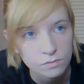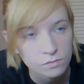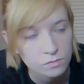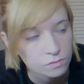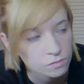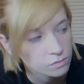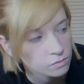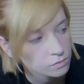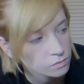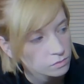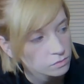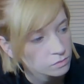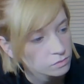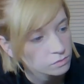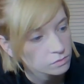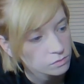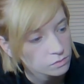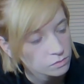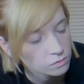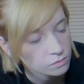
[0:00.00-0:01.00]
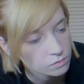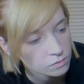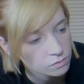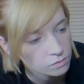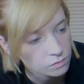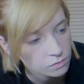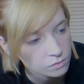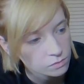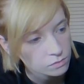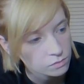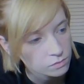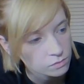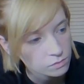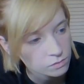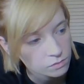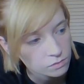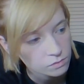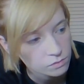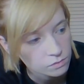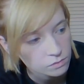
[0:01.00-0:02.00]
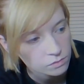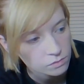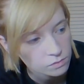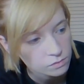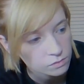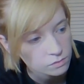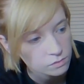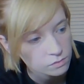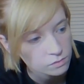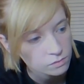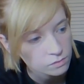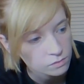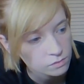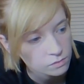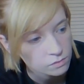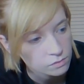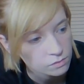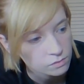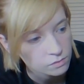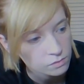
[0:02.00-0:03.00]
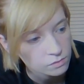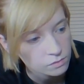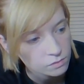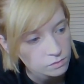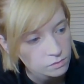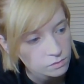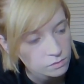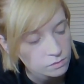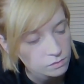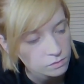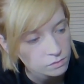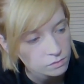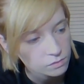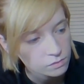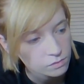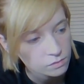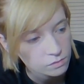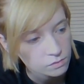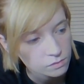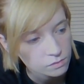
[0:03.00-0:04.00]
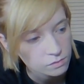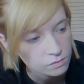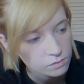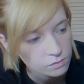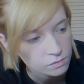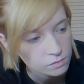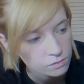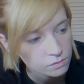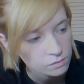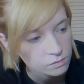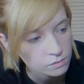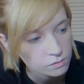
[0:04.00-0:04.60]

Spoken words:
No words are spoken by the person on screen.